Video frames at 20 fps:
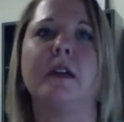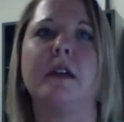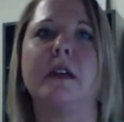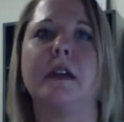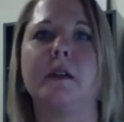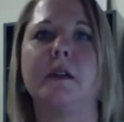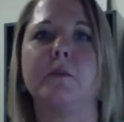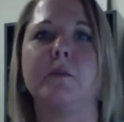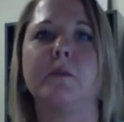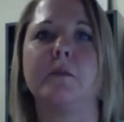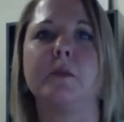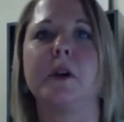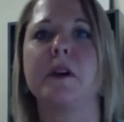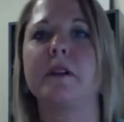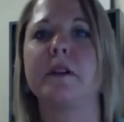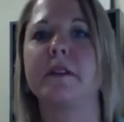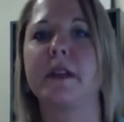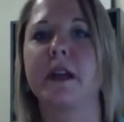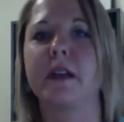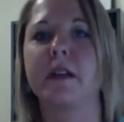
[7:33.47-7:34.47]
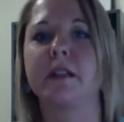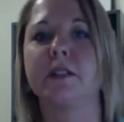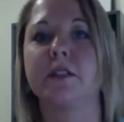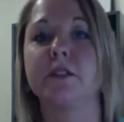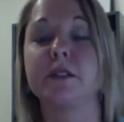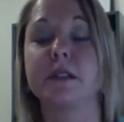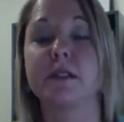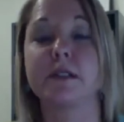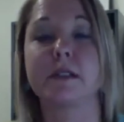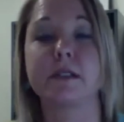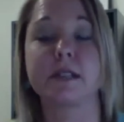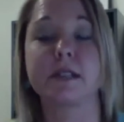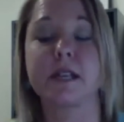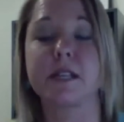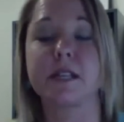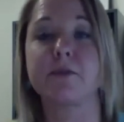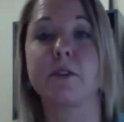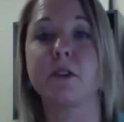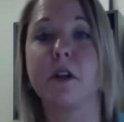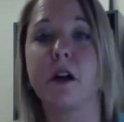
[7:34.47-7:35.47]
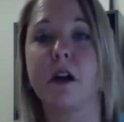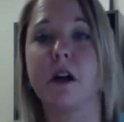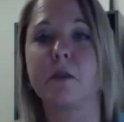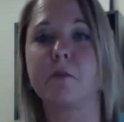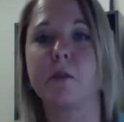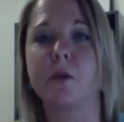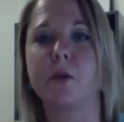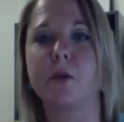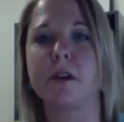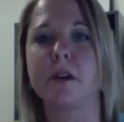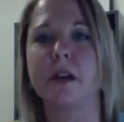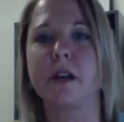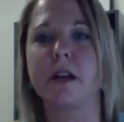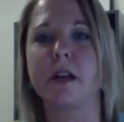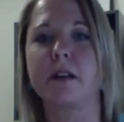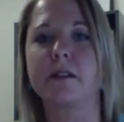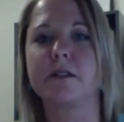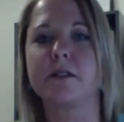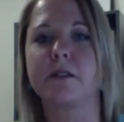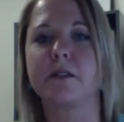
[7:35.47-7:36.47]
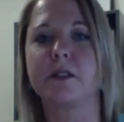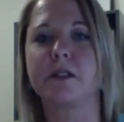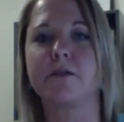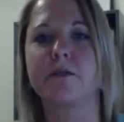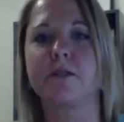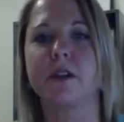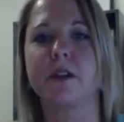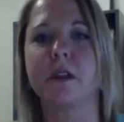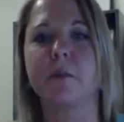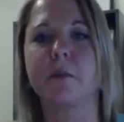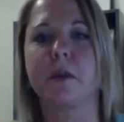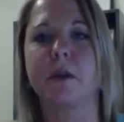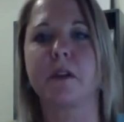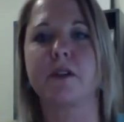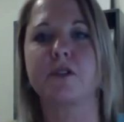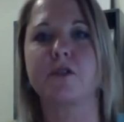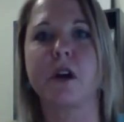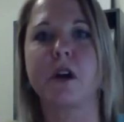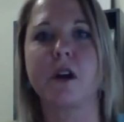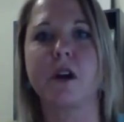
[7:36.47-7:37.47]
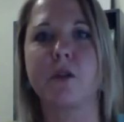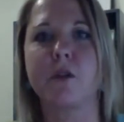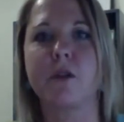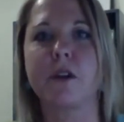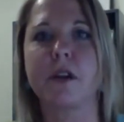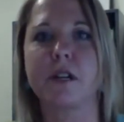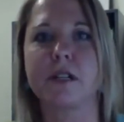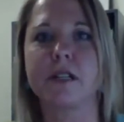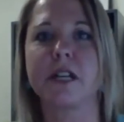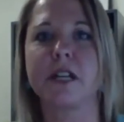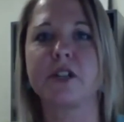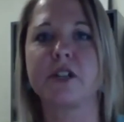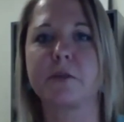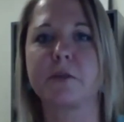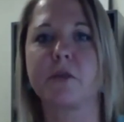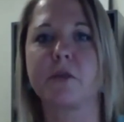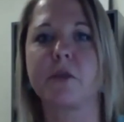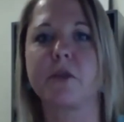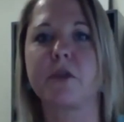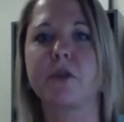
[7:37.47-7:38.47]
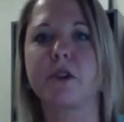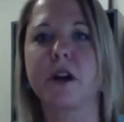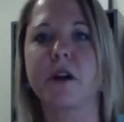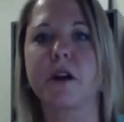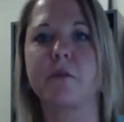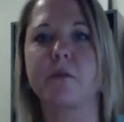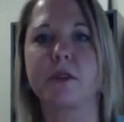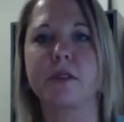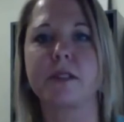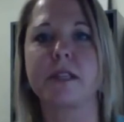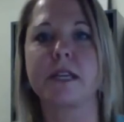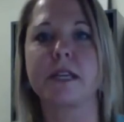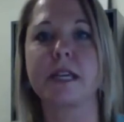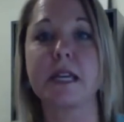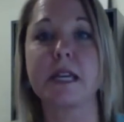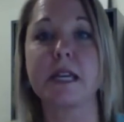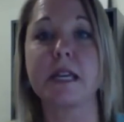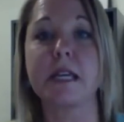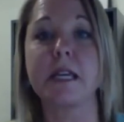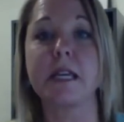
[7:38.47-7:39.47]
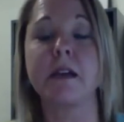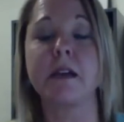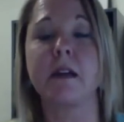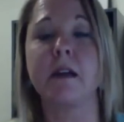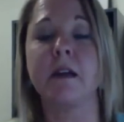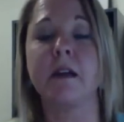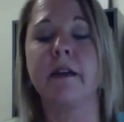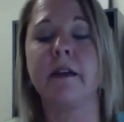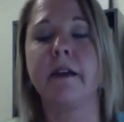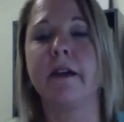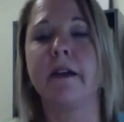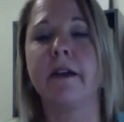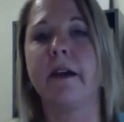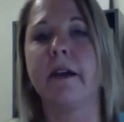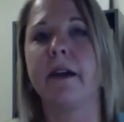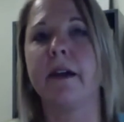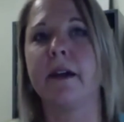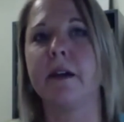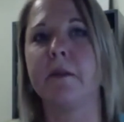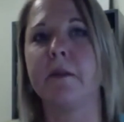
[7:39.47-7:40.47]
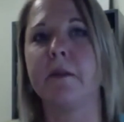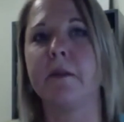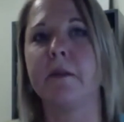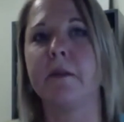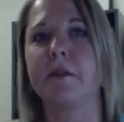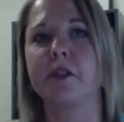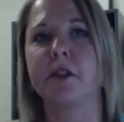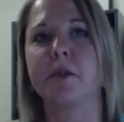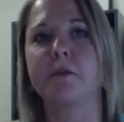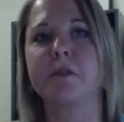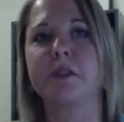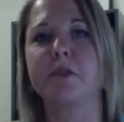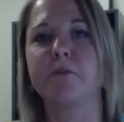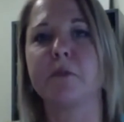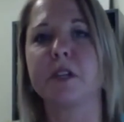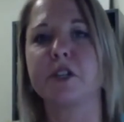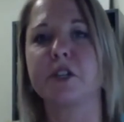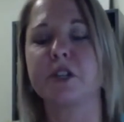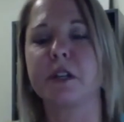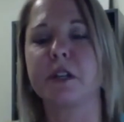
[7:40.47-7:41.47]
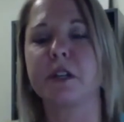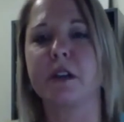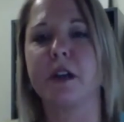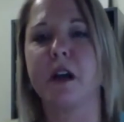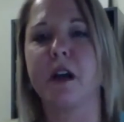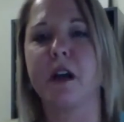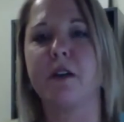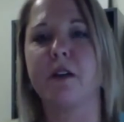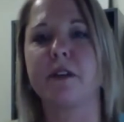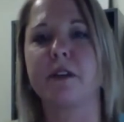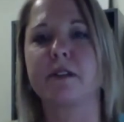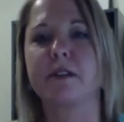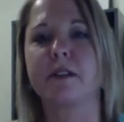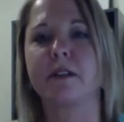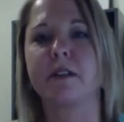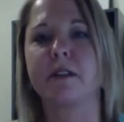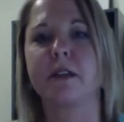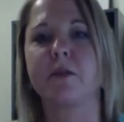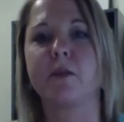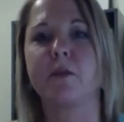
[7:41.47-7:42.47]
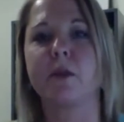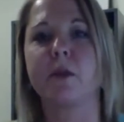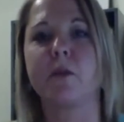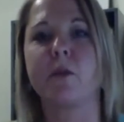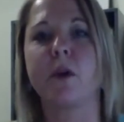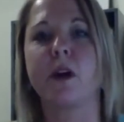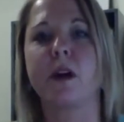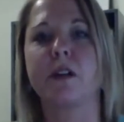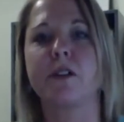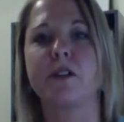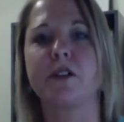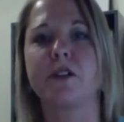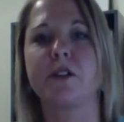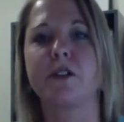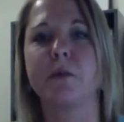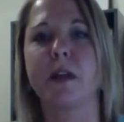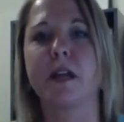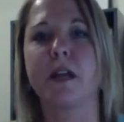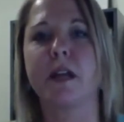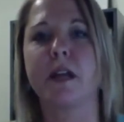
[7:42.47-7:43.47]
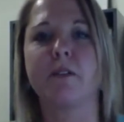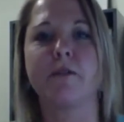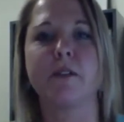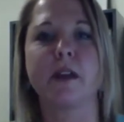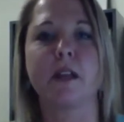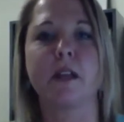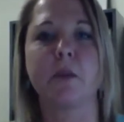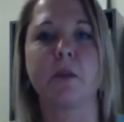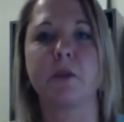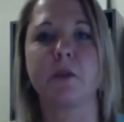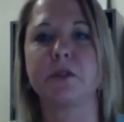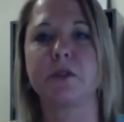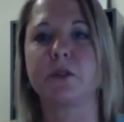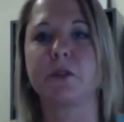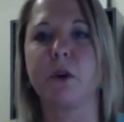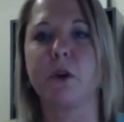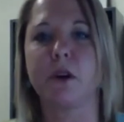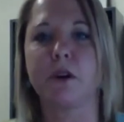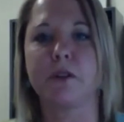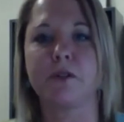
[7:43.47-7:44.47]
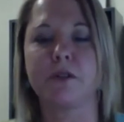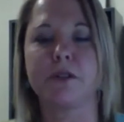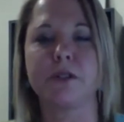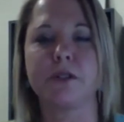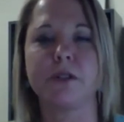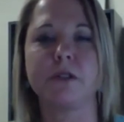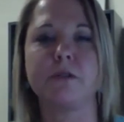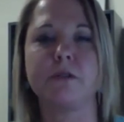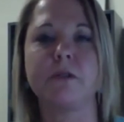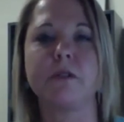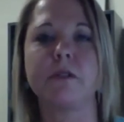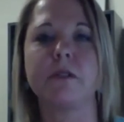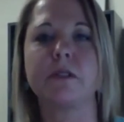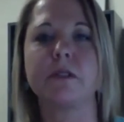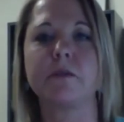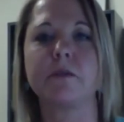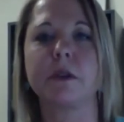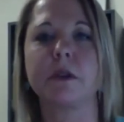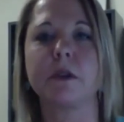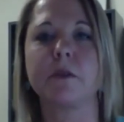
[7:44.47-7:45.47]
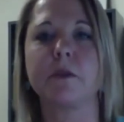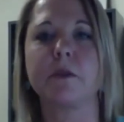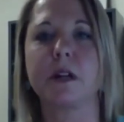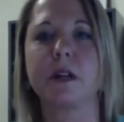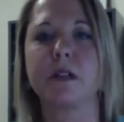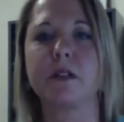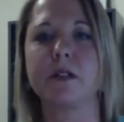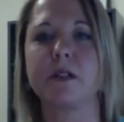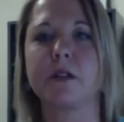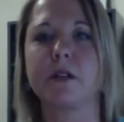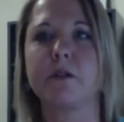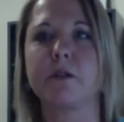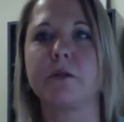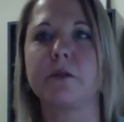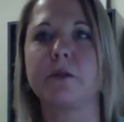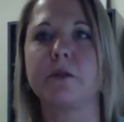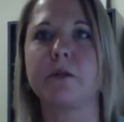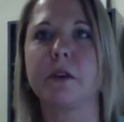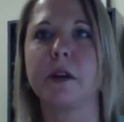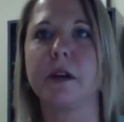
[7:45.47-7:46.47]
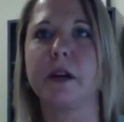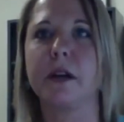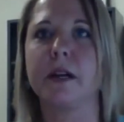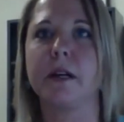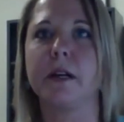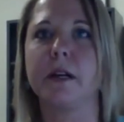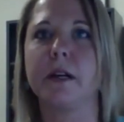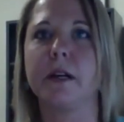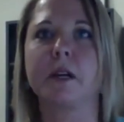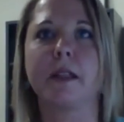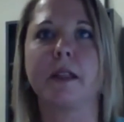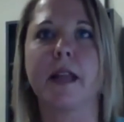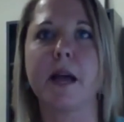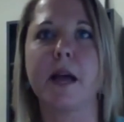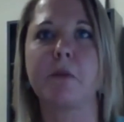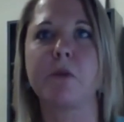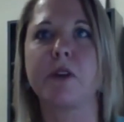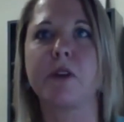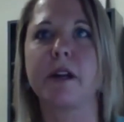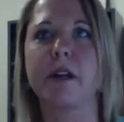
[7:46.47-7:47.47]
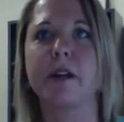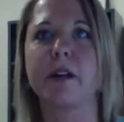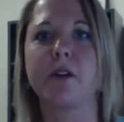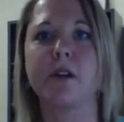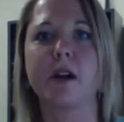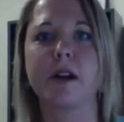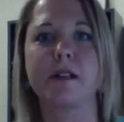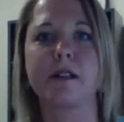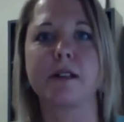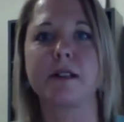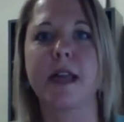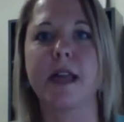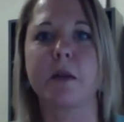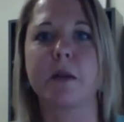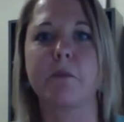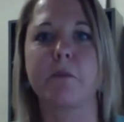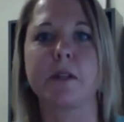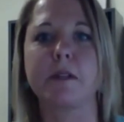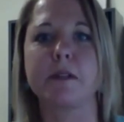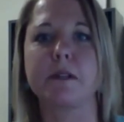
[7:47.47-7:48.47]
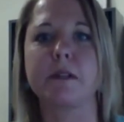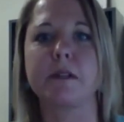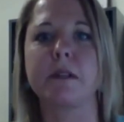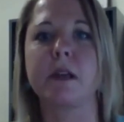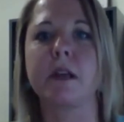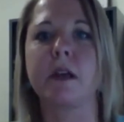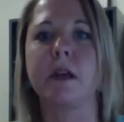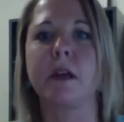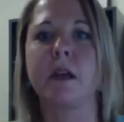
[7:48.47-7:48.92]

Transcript: And part of that includes a successful onboarding. And so developing a strong orientation program was key. In terms of mission, obviously, we want to make it available to all students. We want to collaborate across campus